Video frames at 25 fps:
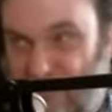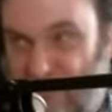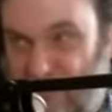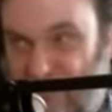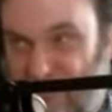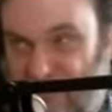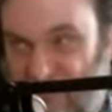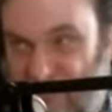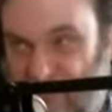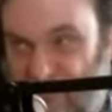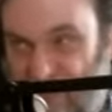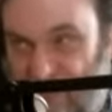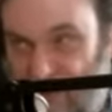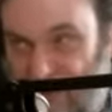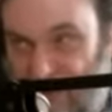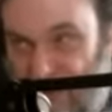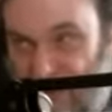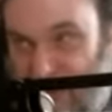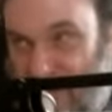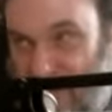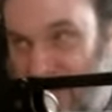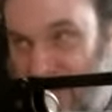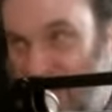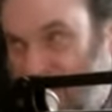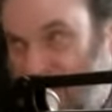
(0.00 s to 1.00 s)
to come
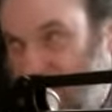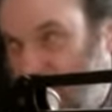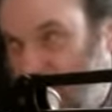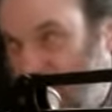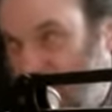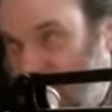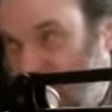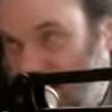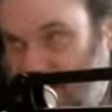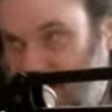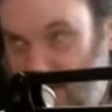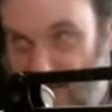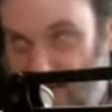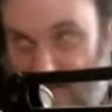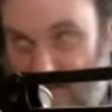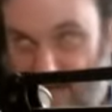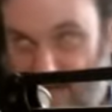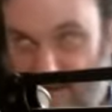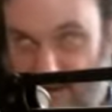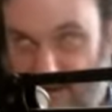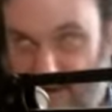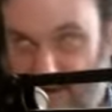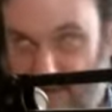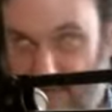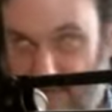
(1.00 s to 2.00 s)
in here and
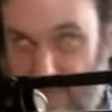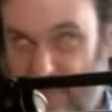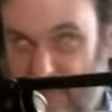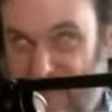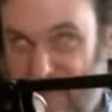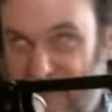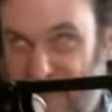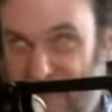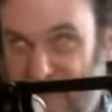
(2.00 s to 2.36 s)
beat